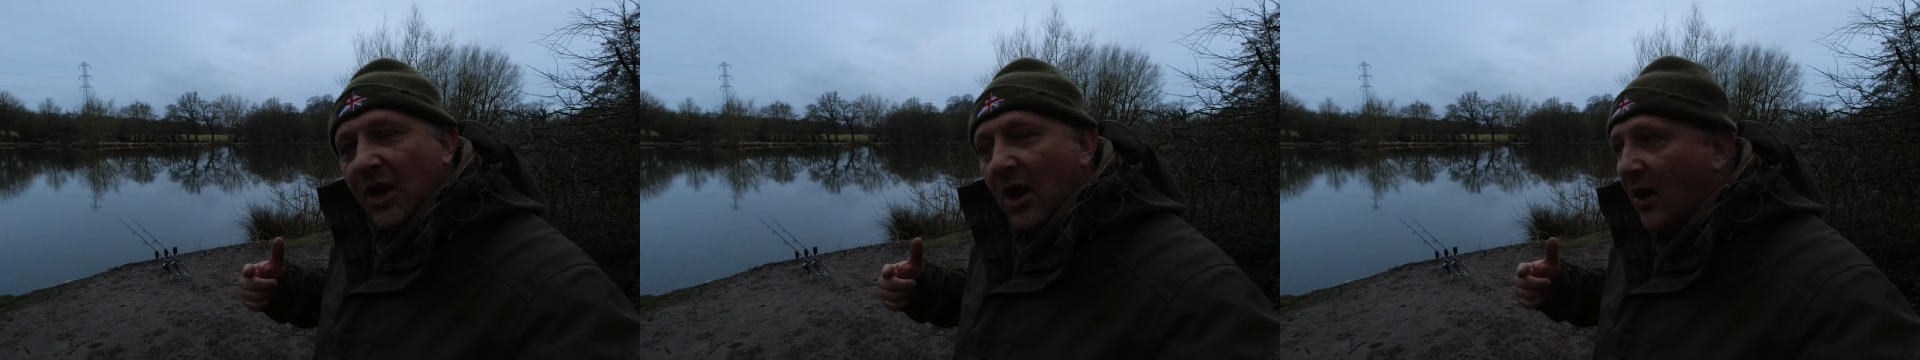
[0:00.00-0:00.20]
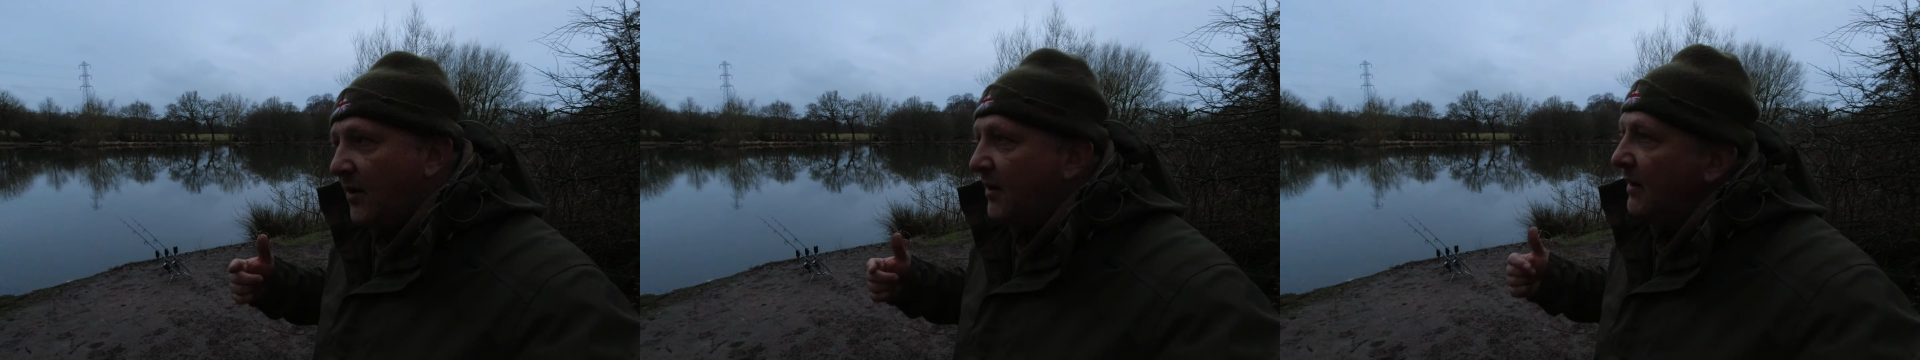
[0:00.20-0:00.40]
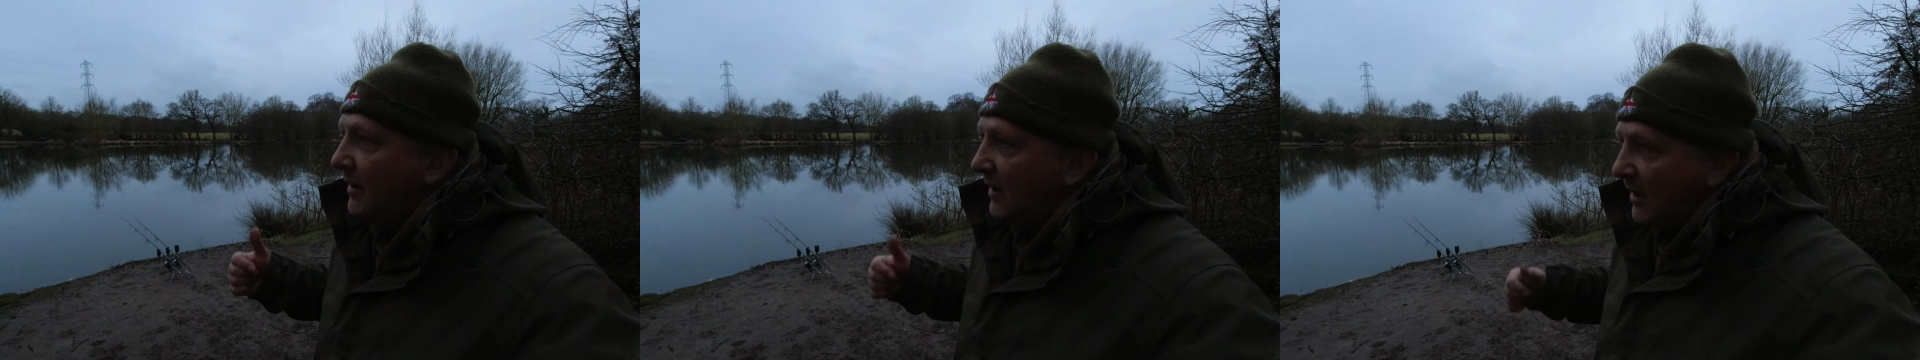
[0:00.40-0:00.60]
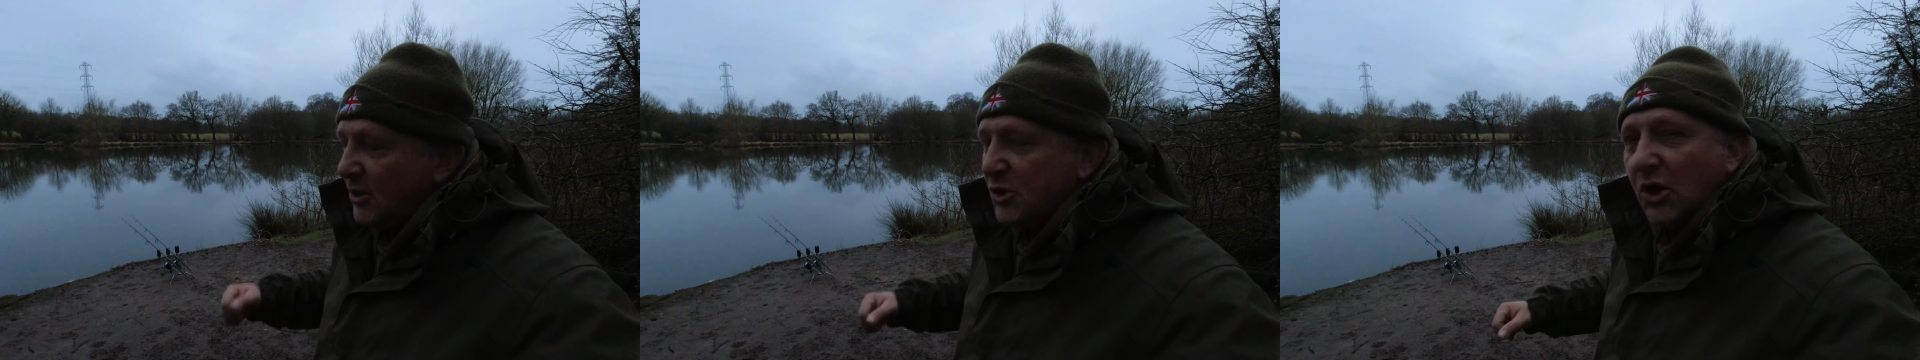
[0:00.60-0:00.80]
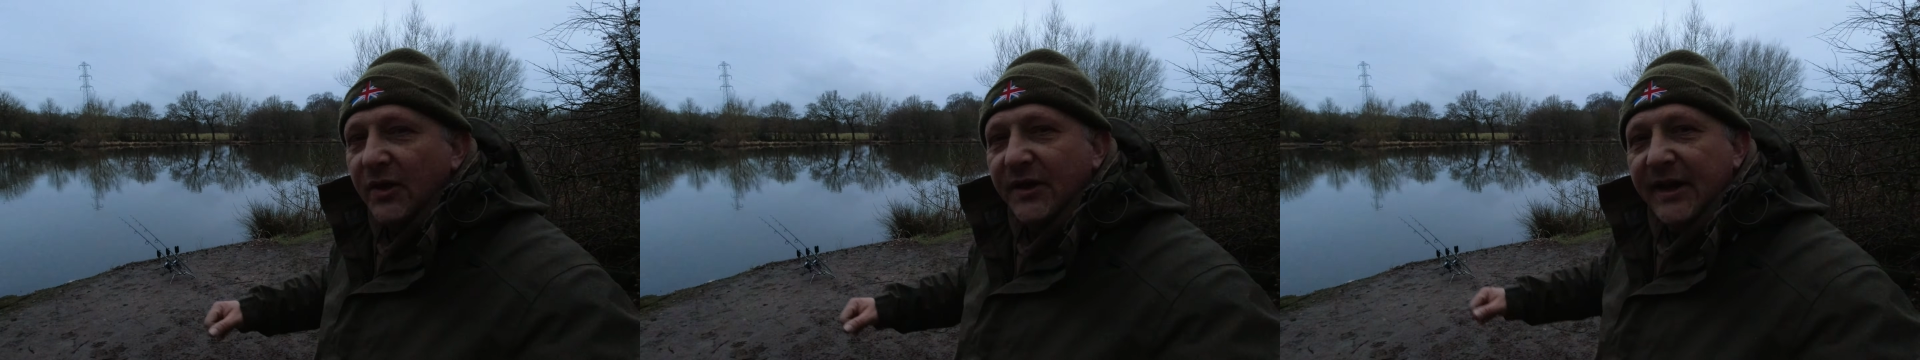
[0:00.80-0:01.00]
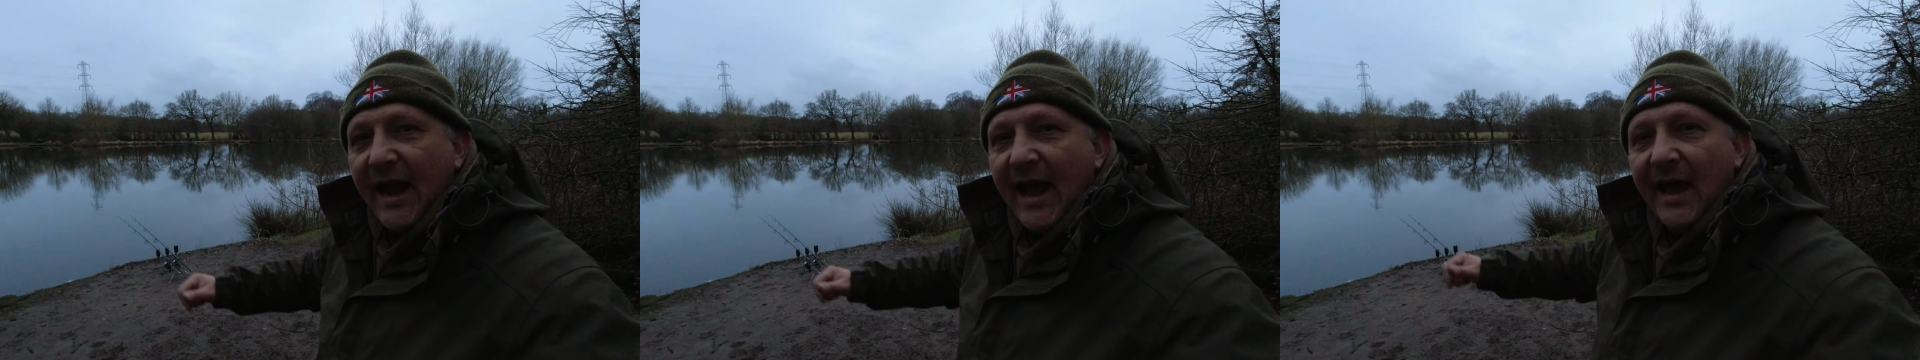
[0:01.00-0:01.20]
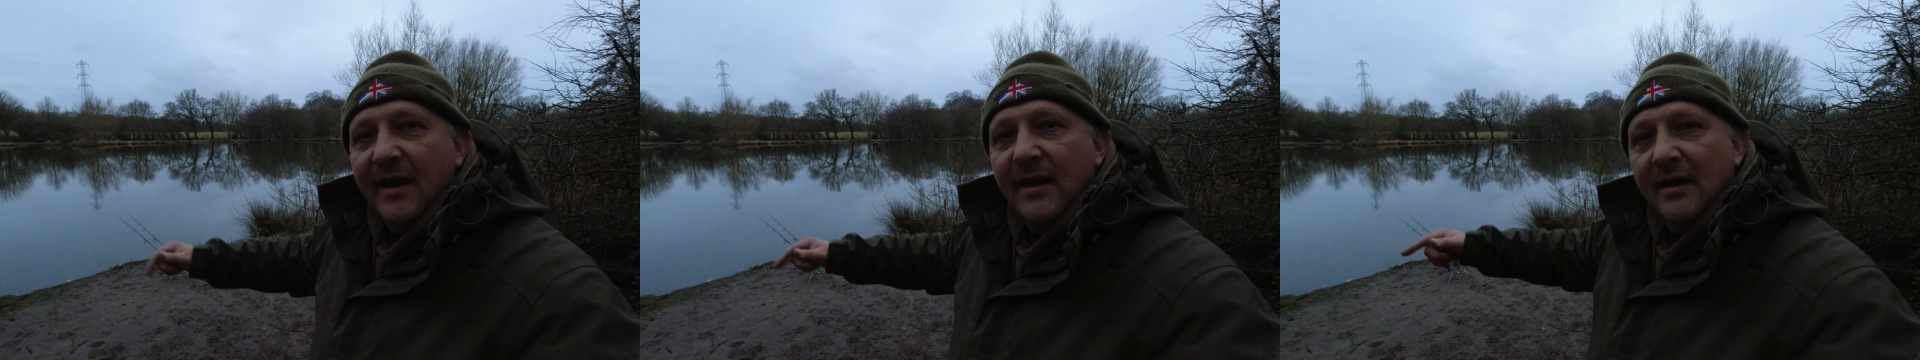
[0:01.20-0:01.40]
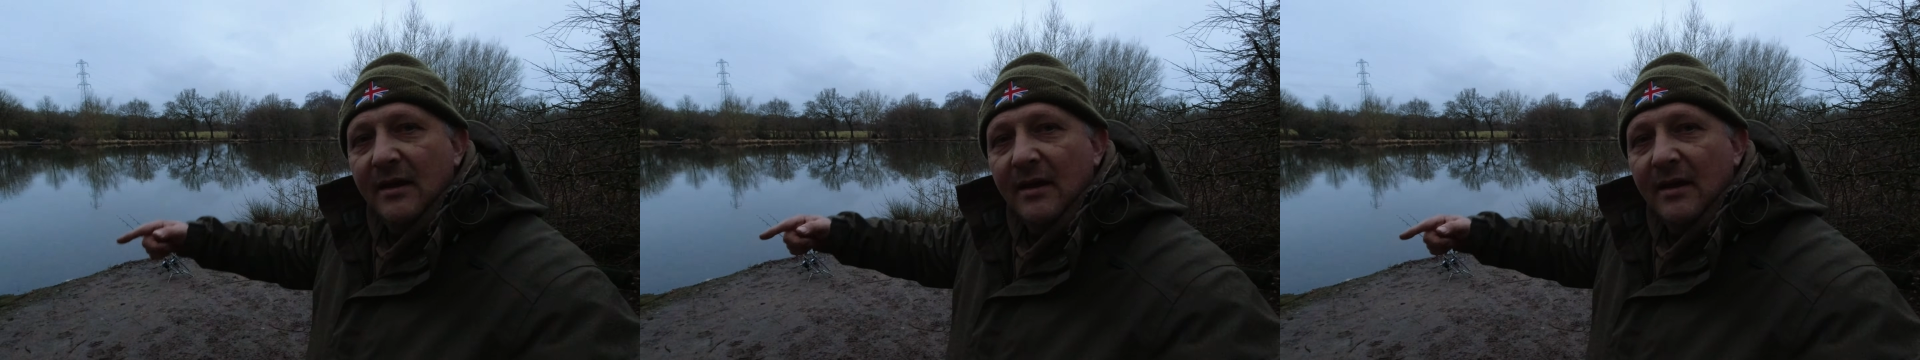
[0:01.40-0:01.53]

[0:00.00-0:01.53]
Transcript: on, enjoy the day,